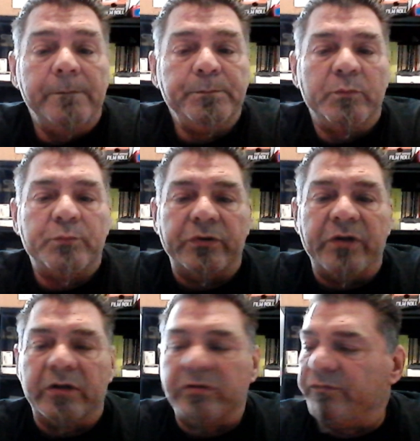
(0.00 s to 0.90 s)

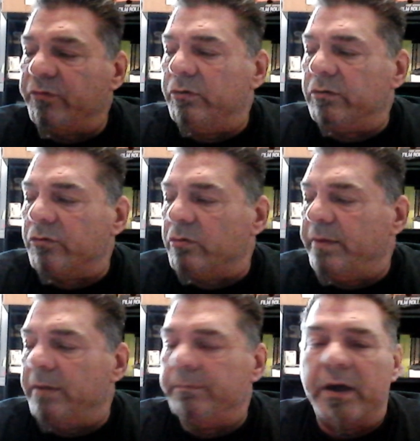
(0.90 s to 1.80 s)
protect the food a little
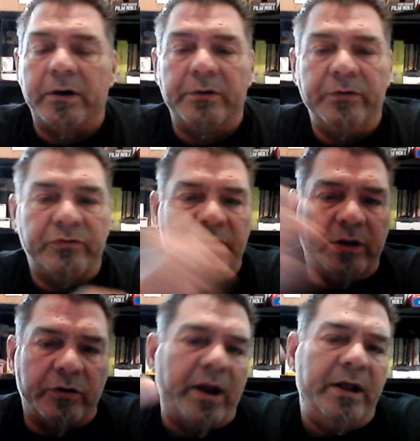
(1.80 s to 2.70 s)
bit better. Usually
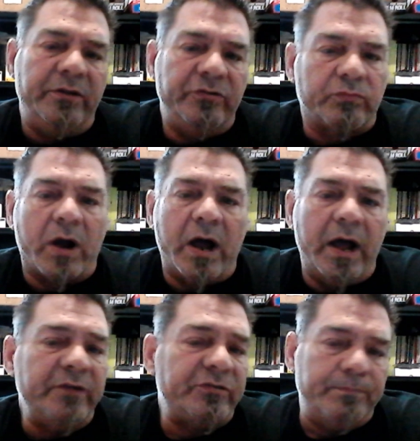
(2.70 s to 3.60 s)
grains,
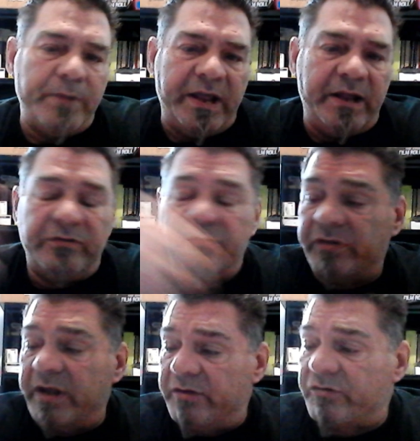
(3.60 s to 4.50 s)
rice, beans,
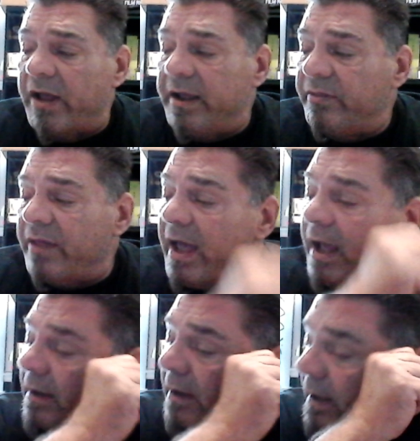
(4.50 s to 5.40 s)
things like
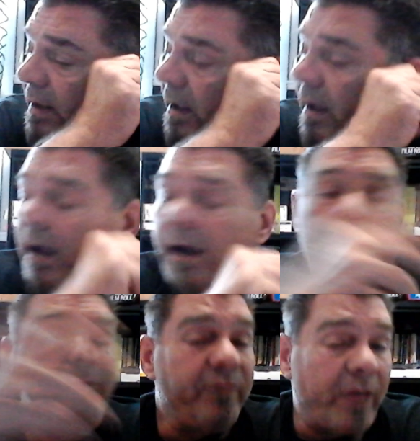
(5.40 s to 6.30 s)
that,
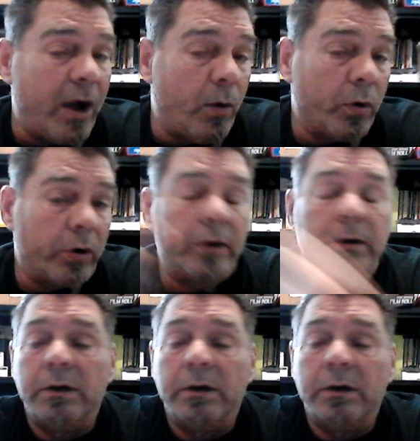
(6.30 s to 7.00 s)
flour.